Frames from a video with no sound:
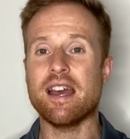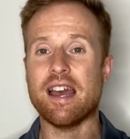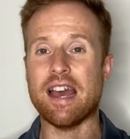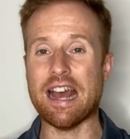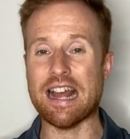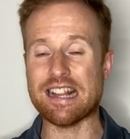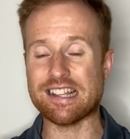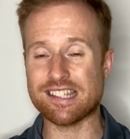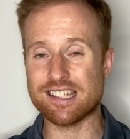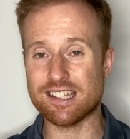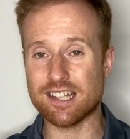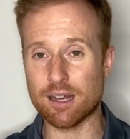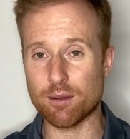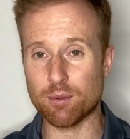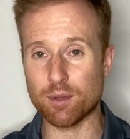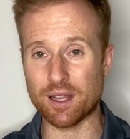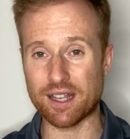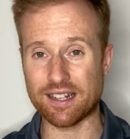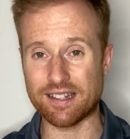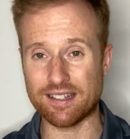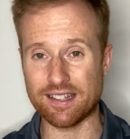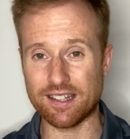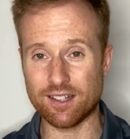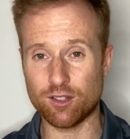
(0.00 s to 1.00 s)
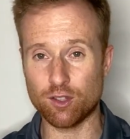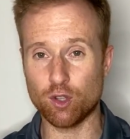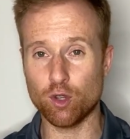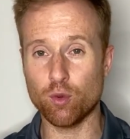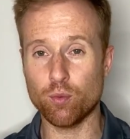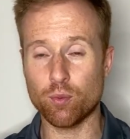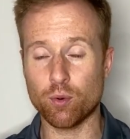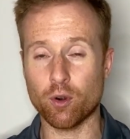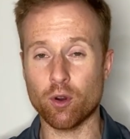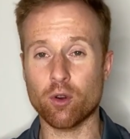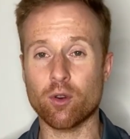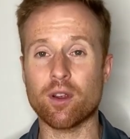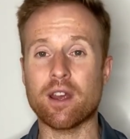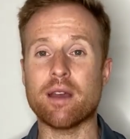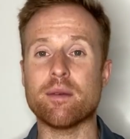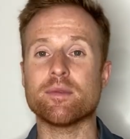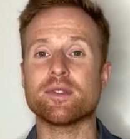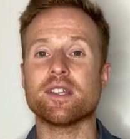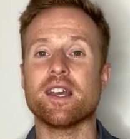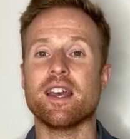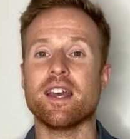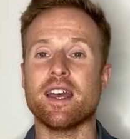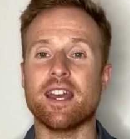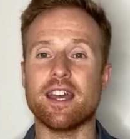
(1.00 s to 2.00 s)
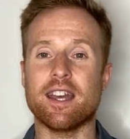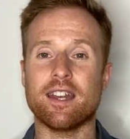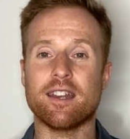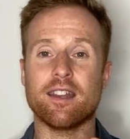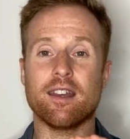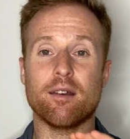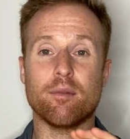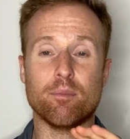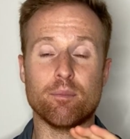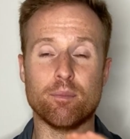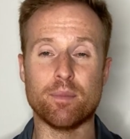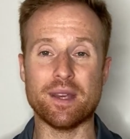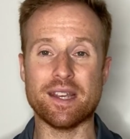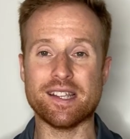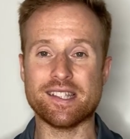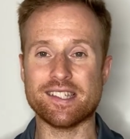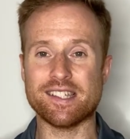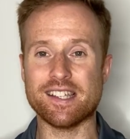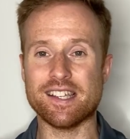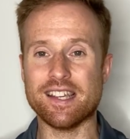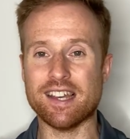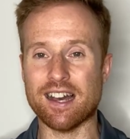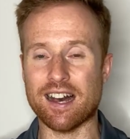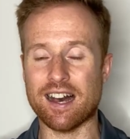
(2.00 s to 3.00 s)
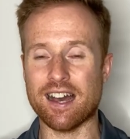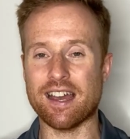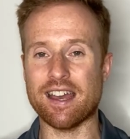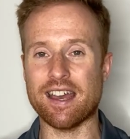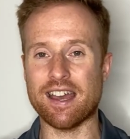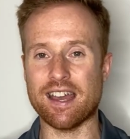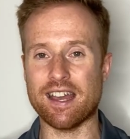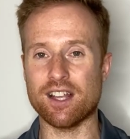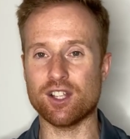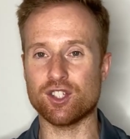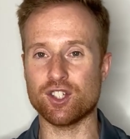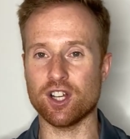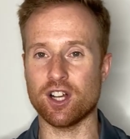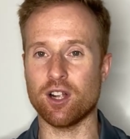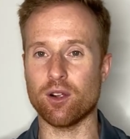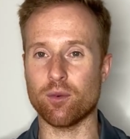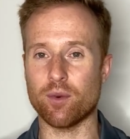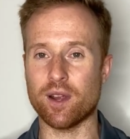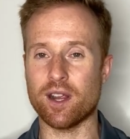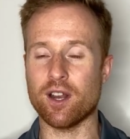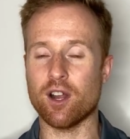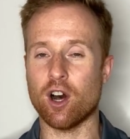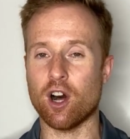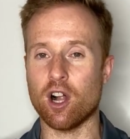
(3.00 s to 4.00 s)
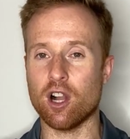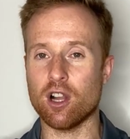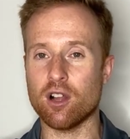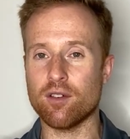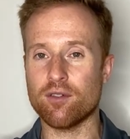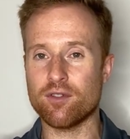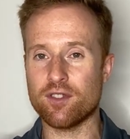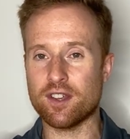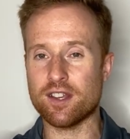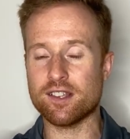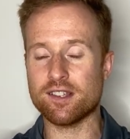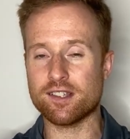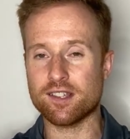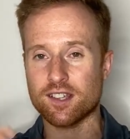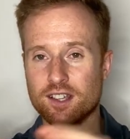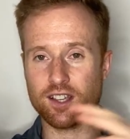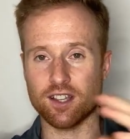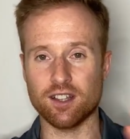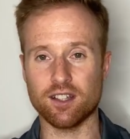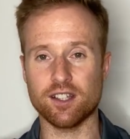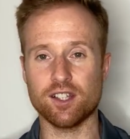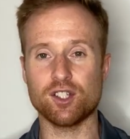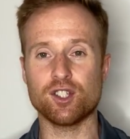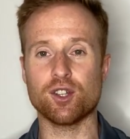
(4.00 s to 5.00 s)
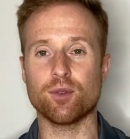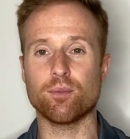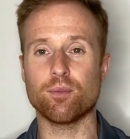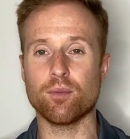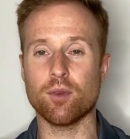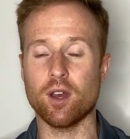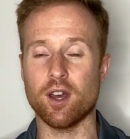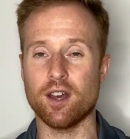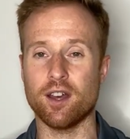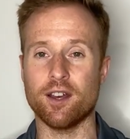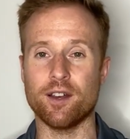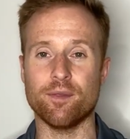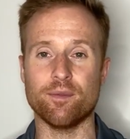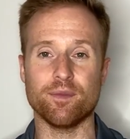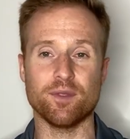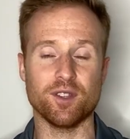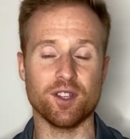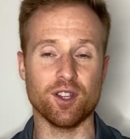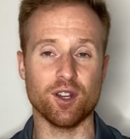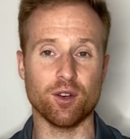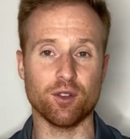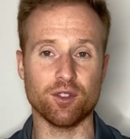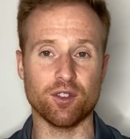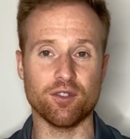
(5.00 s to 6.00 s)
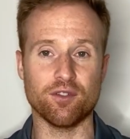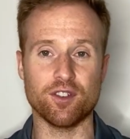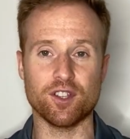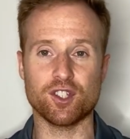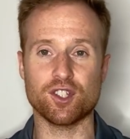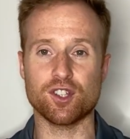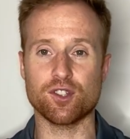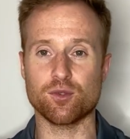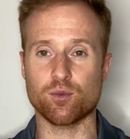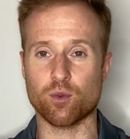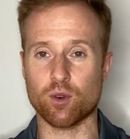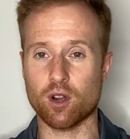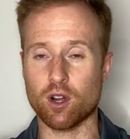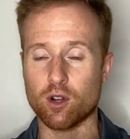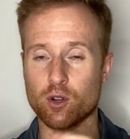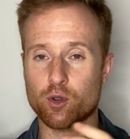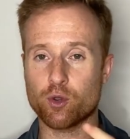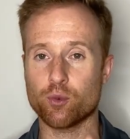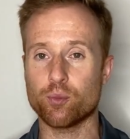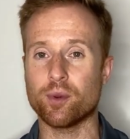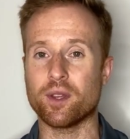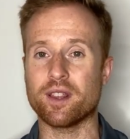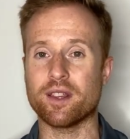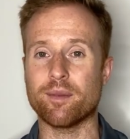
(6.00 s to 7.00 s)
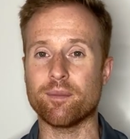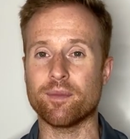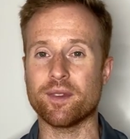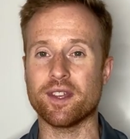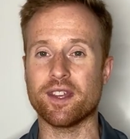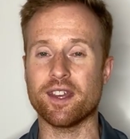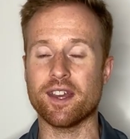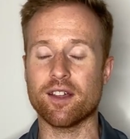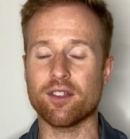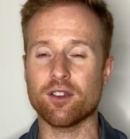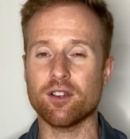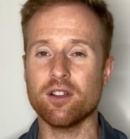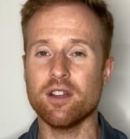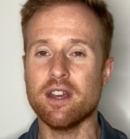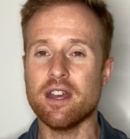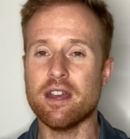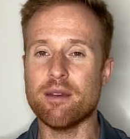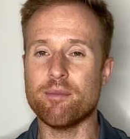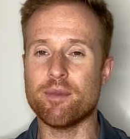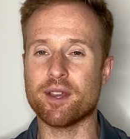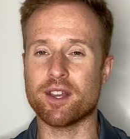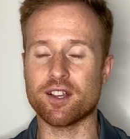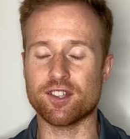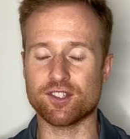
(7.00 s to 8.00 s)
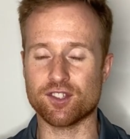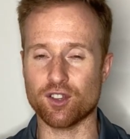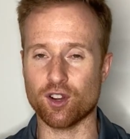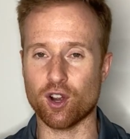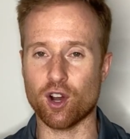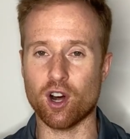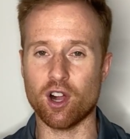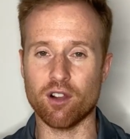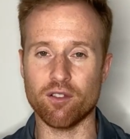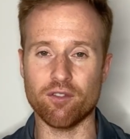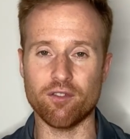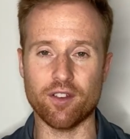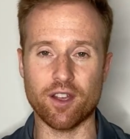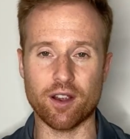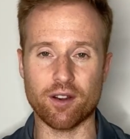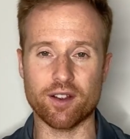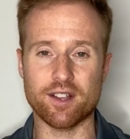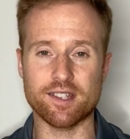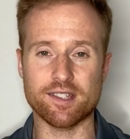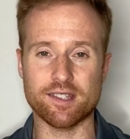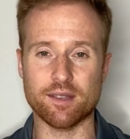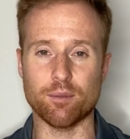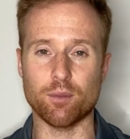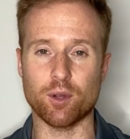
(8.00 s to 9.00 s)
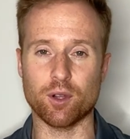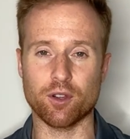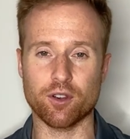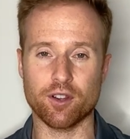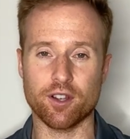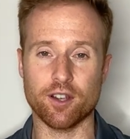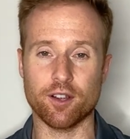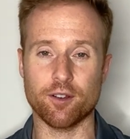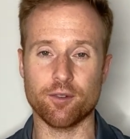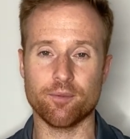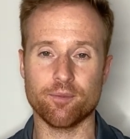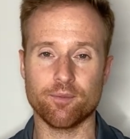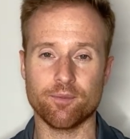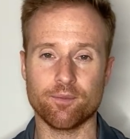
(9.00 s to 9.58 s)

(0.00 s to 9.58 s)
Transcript: NCAA D2 programs, and BCIHL, right? All of these collegiate divisions, we're all grouping them together because they're all very similar here.